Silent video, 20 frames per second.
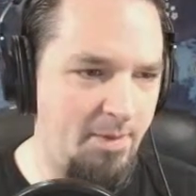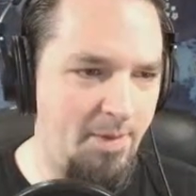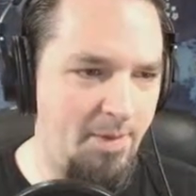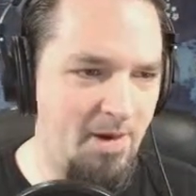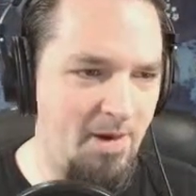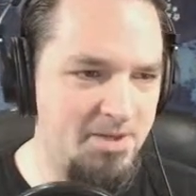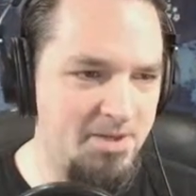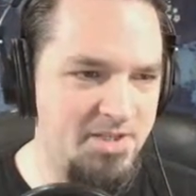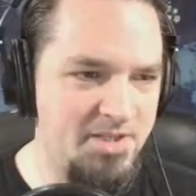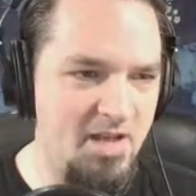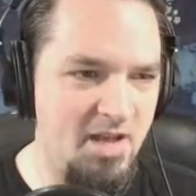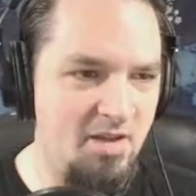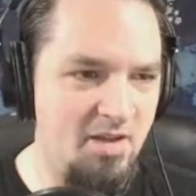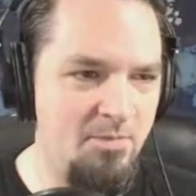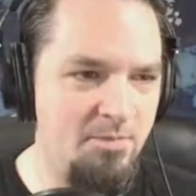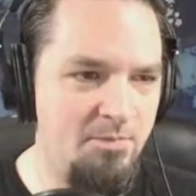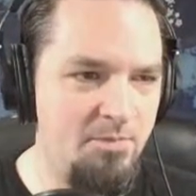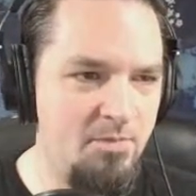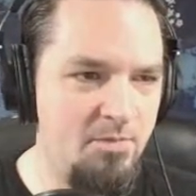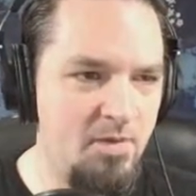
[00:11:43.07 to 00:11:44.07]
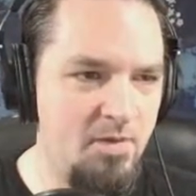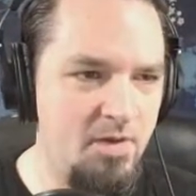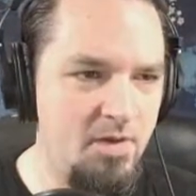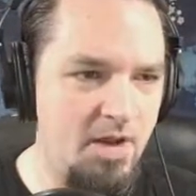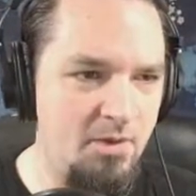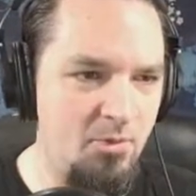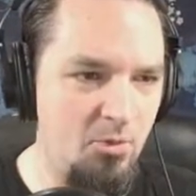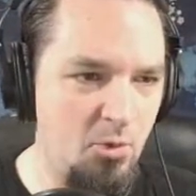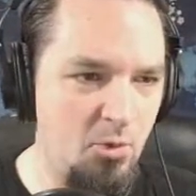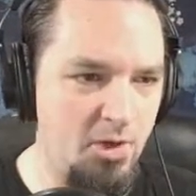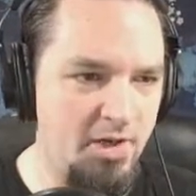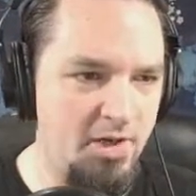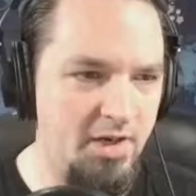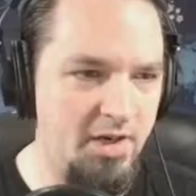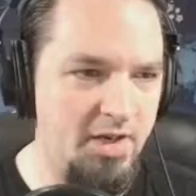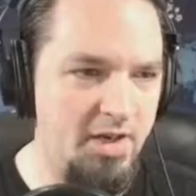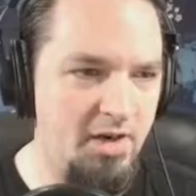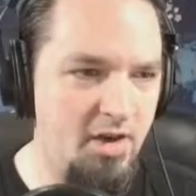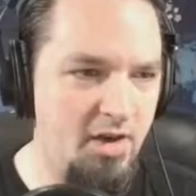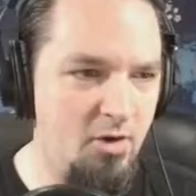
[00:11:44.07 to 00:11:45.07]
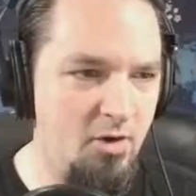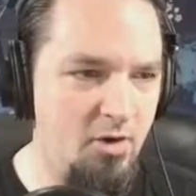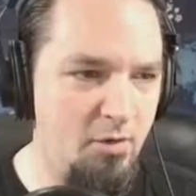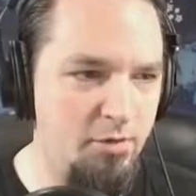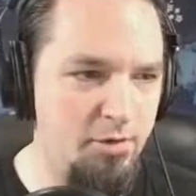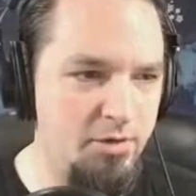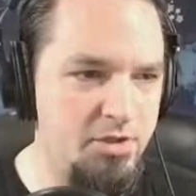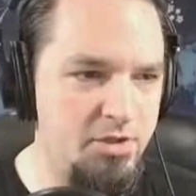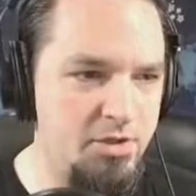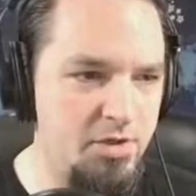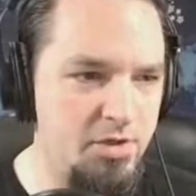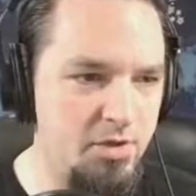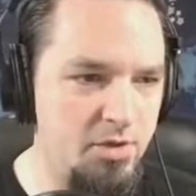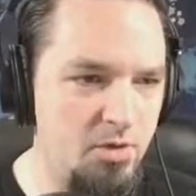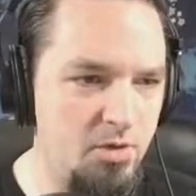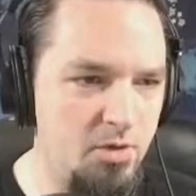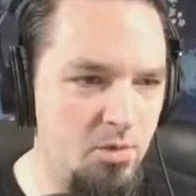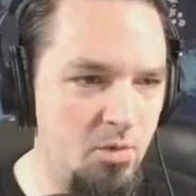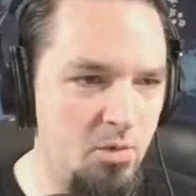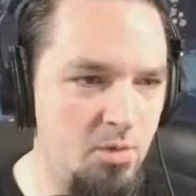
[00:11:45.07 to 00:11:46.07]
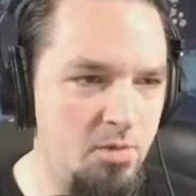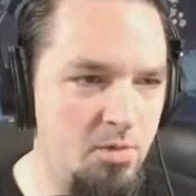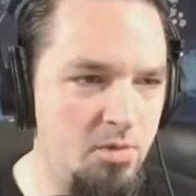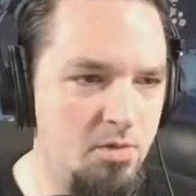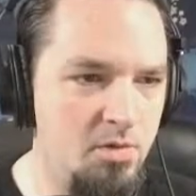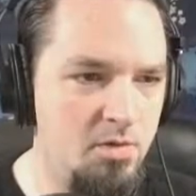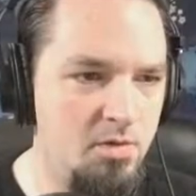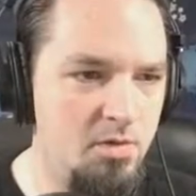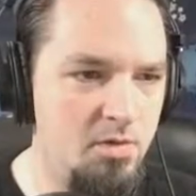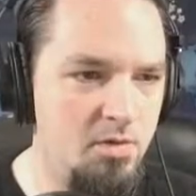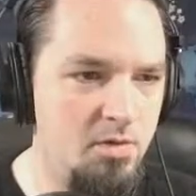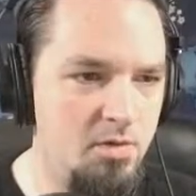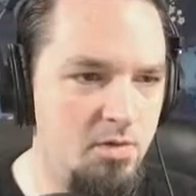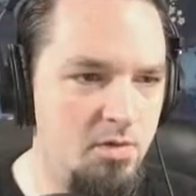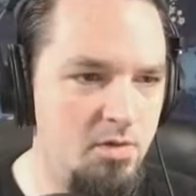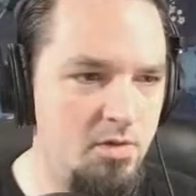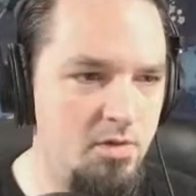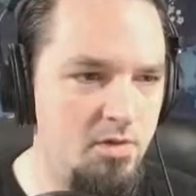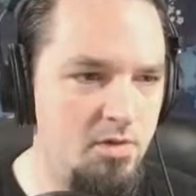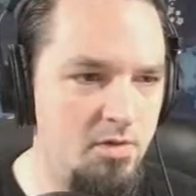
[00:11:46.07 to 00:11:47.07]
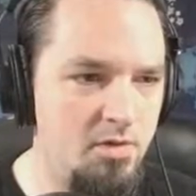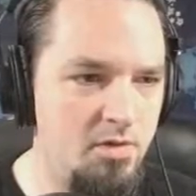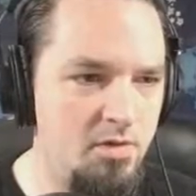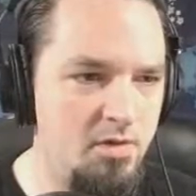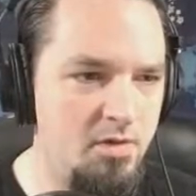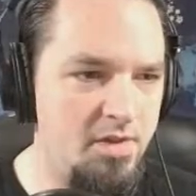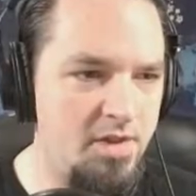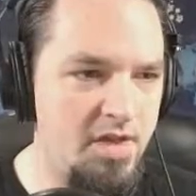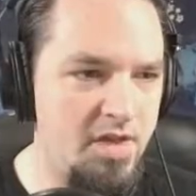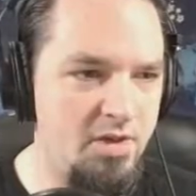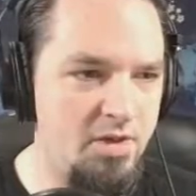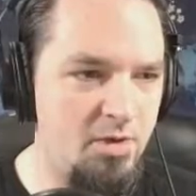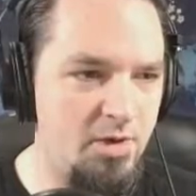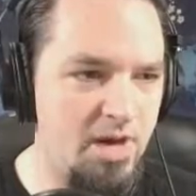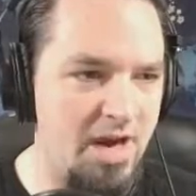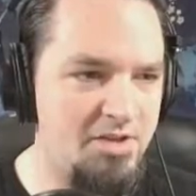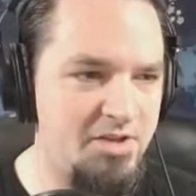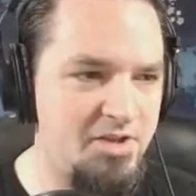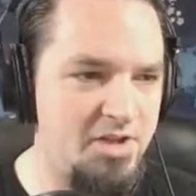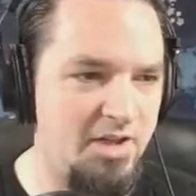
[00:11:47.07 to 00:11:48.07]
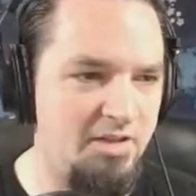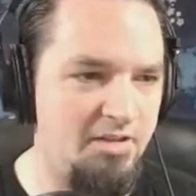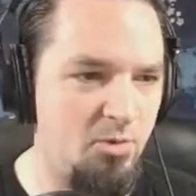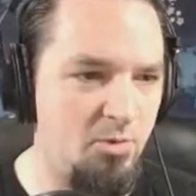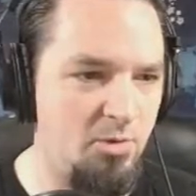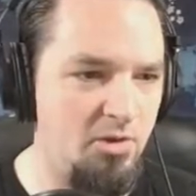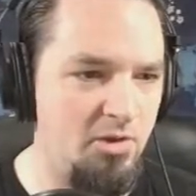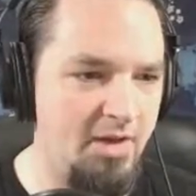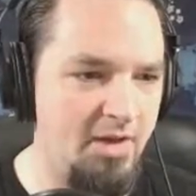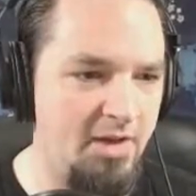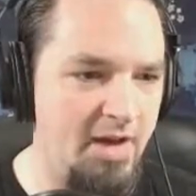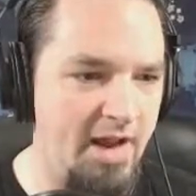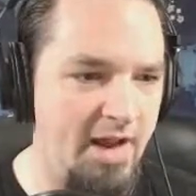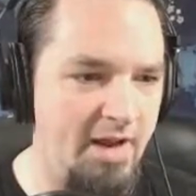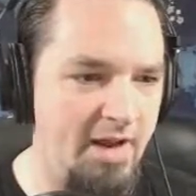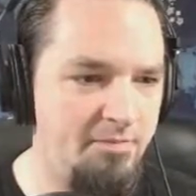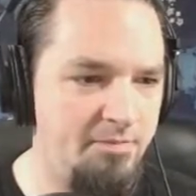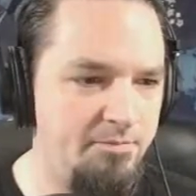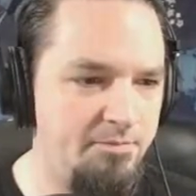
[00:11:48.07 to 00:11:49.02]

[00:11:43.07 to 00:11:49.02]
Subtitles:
a power cell, and we're going to get on over to the crash site that we're looking at.